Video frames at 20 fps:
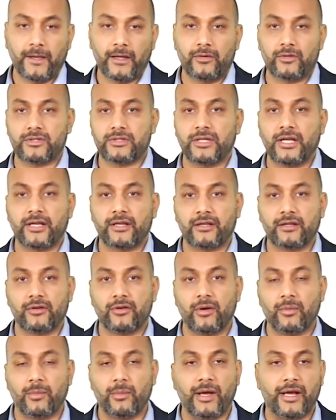looks like
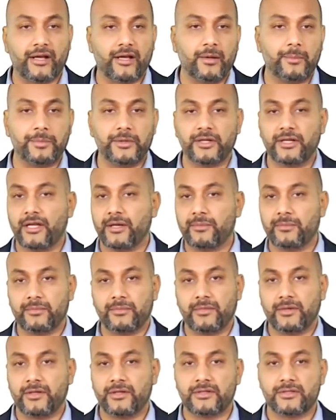my company
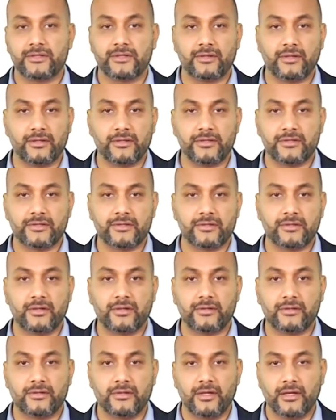name, and it's
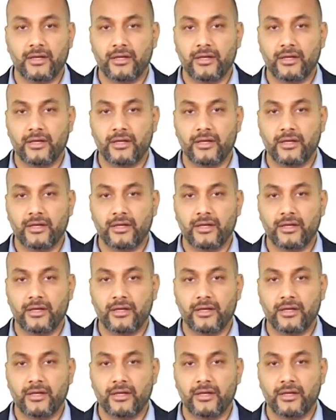to